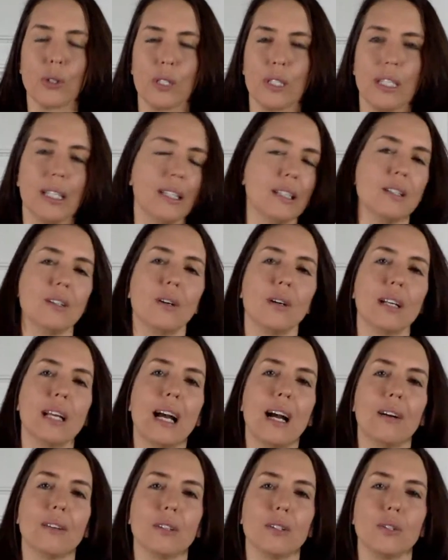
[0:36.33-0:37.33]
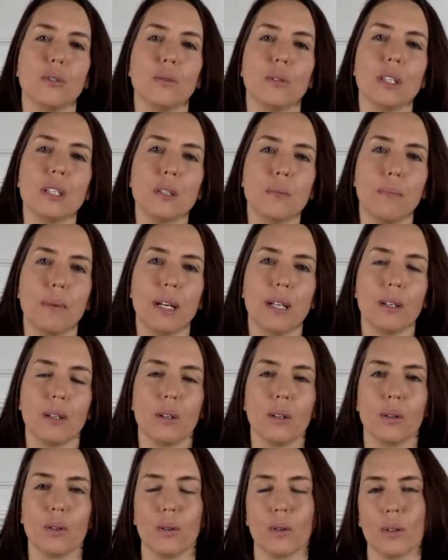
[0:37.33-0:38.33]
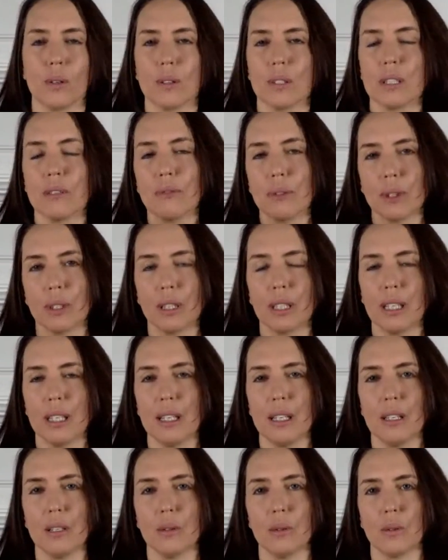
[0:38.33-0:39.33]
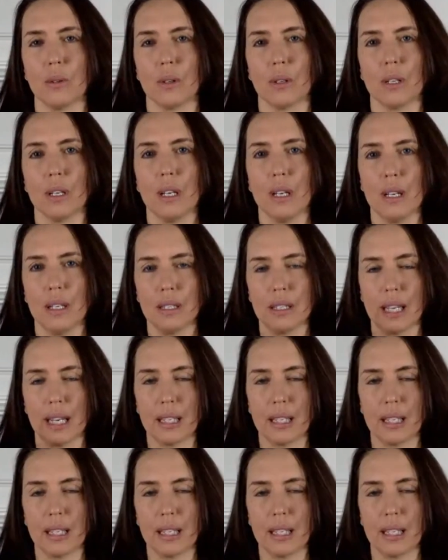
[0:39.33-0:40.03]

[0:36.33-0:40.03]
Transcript: you're interested in on how to do this better or differently, or